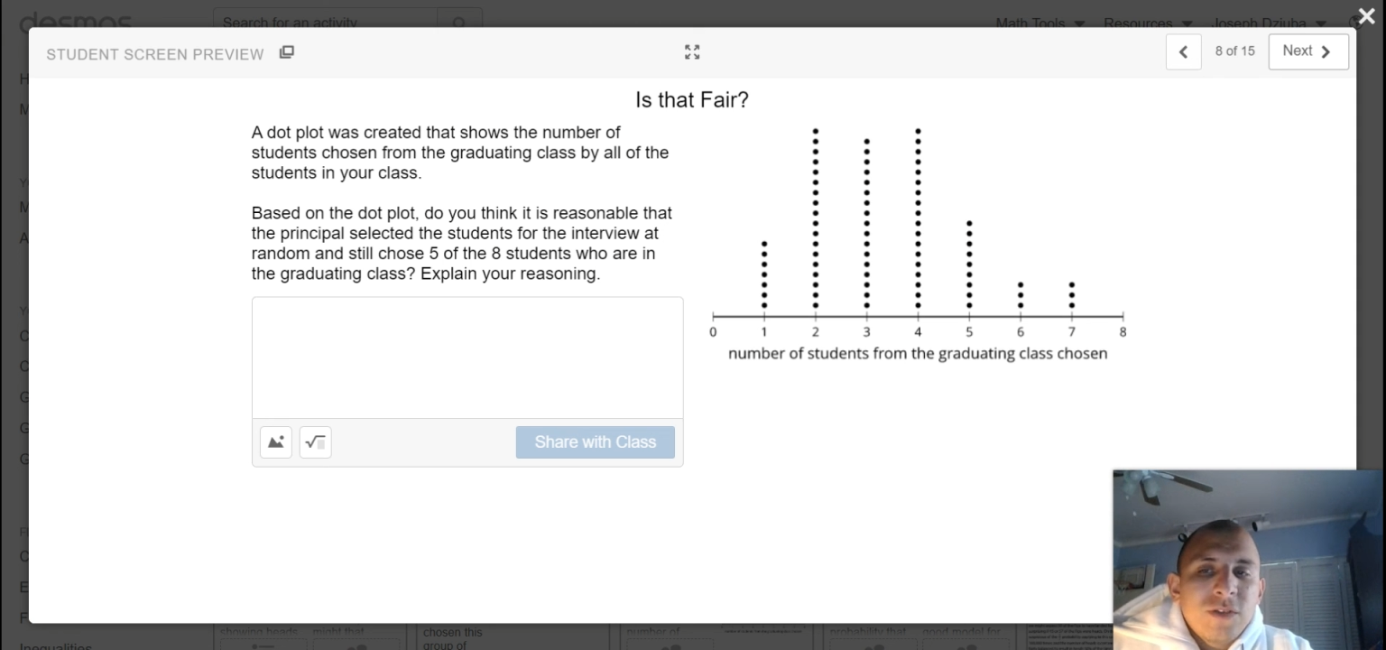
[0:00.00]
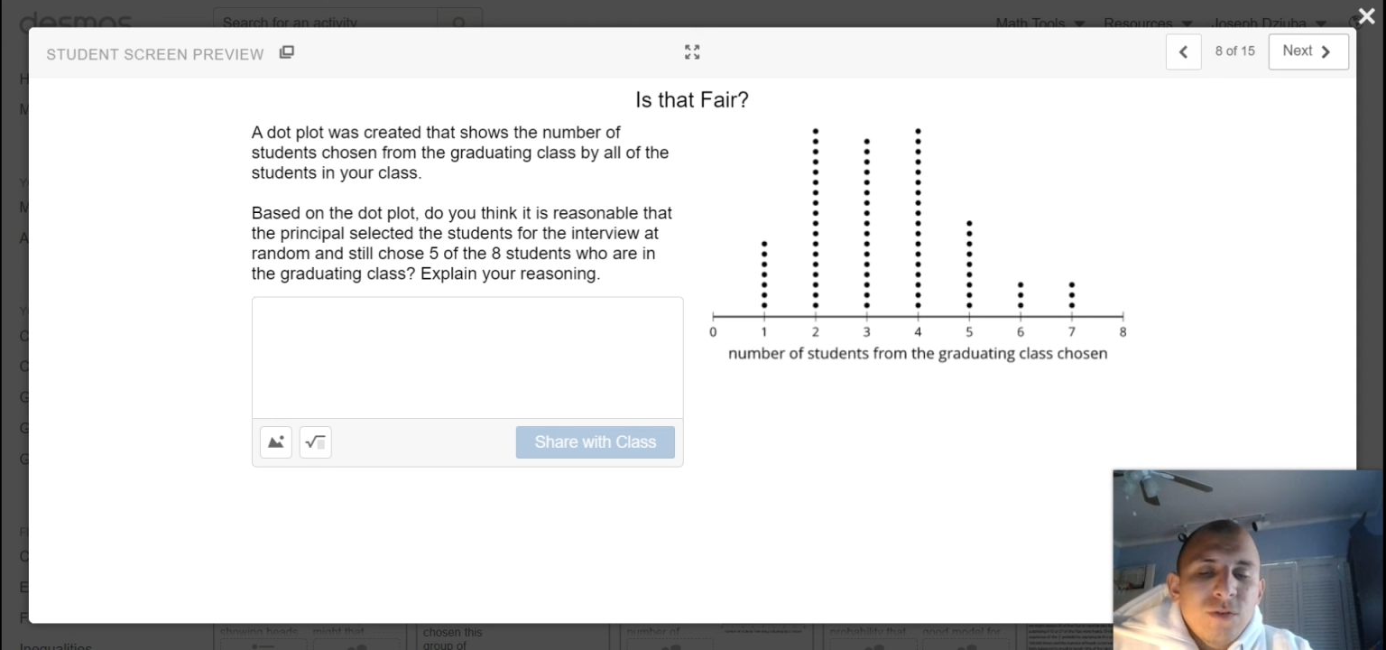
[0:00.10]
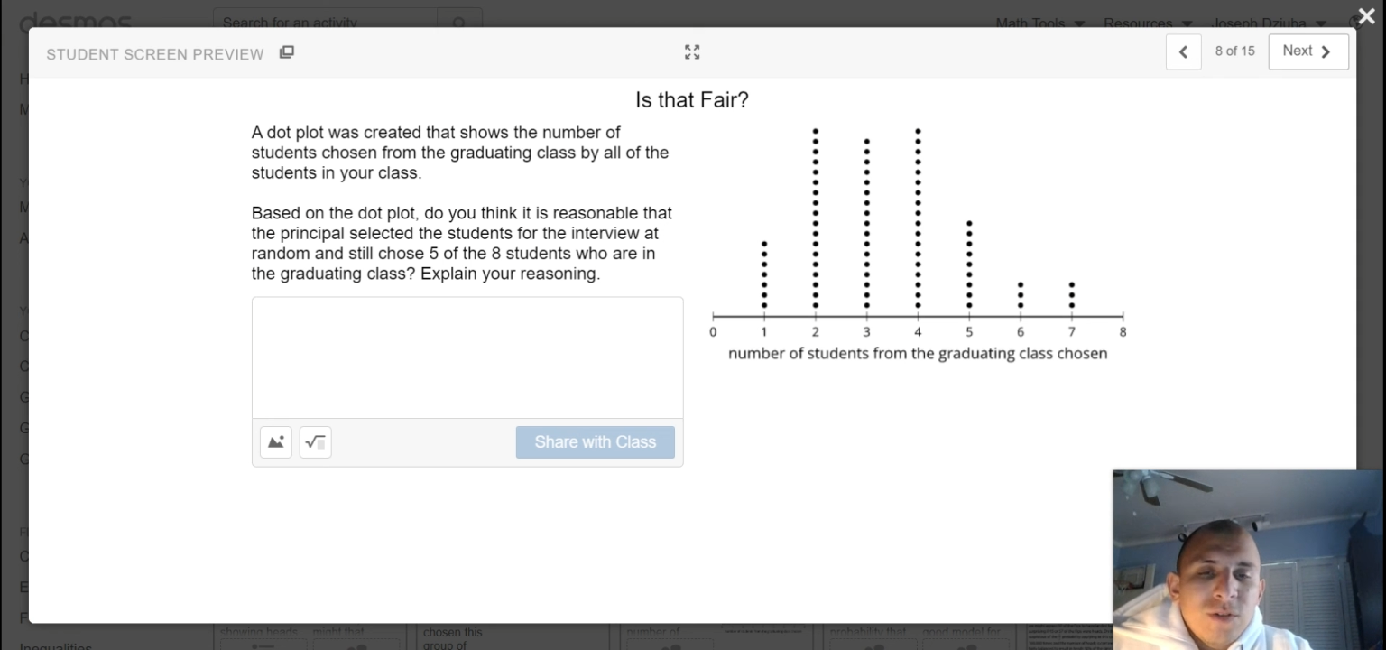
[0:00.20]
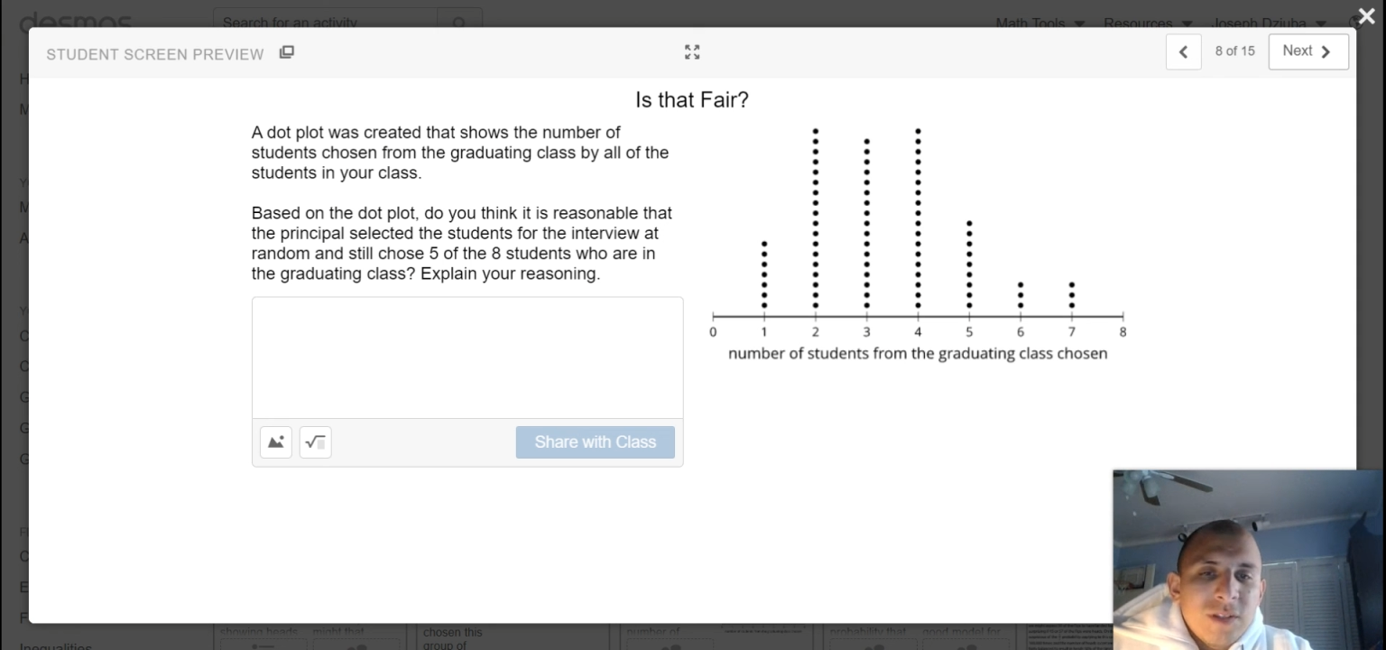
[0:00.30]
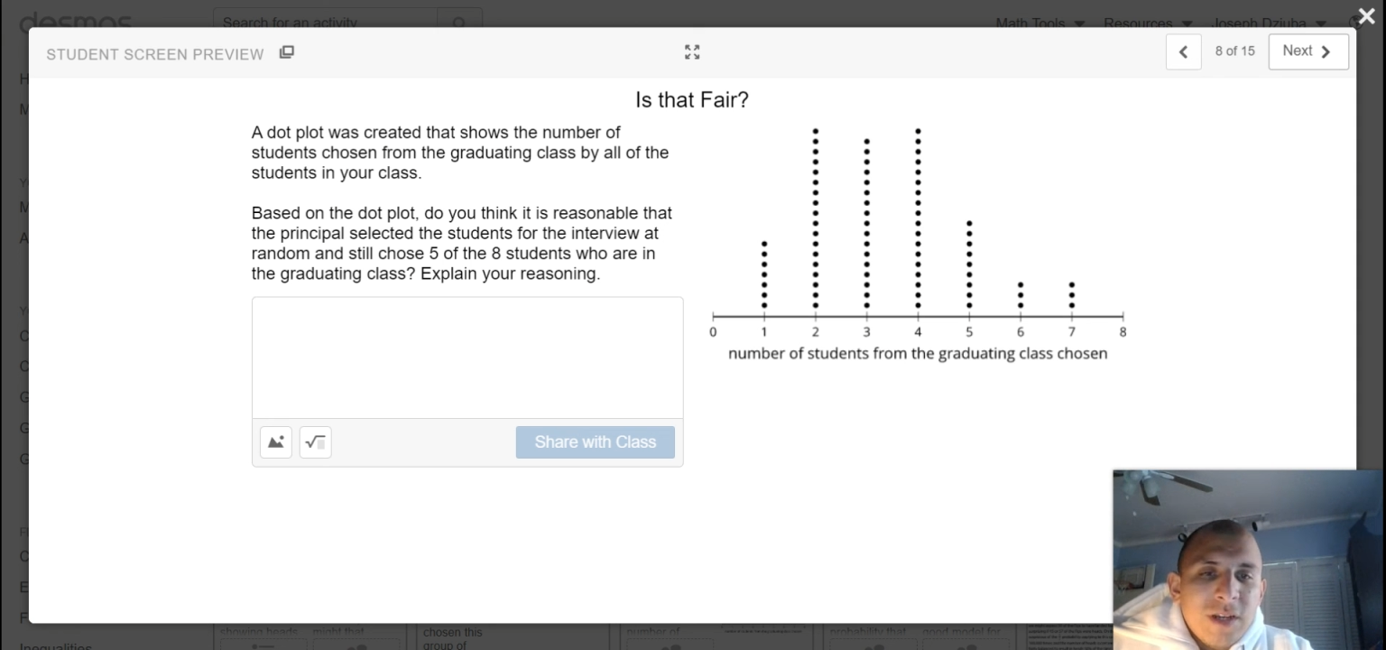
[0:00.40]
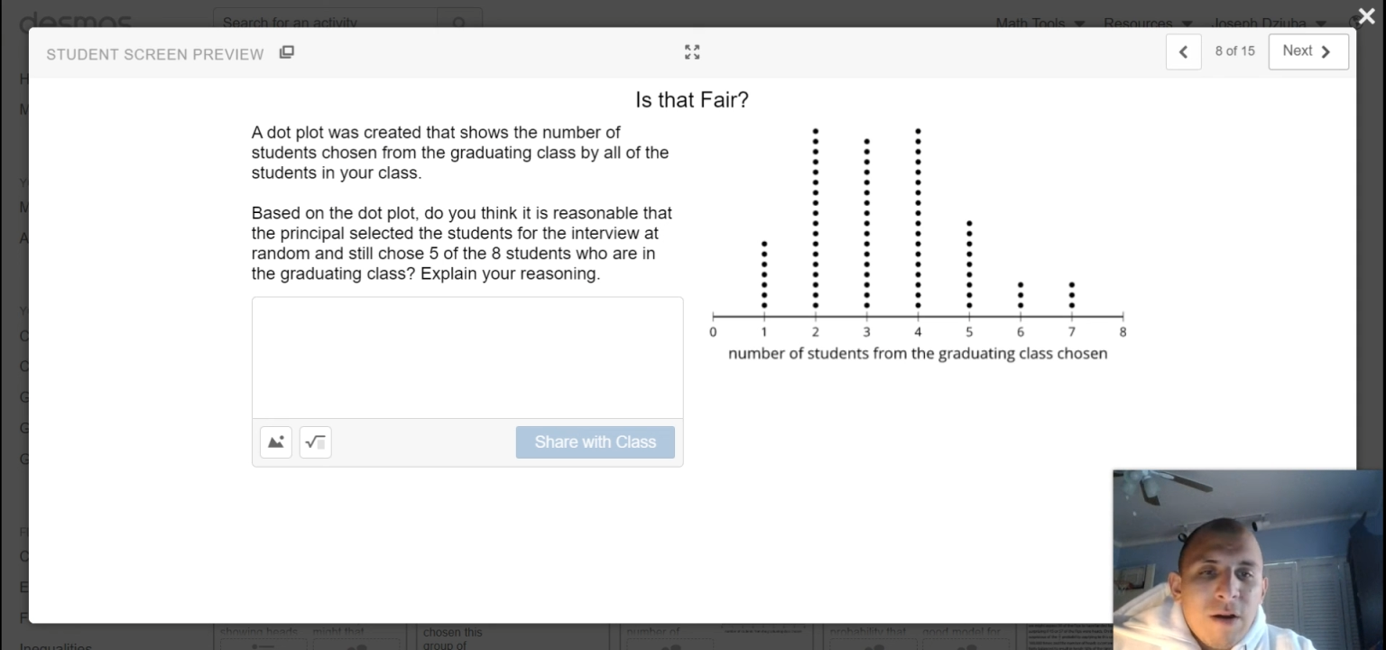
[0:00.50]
students in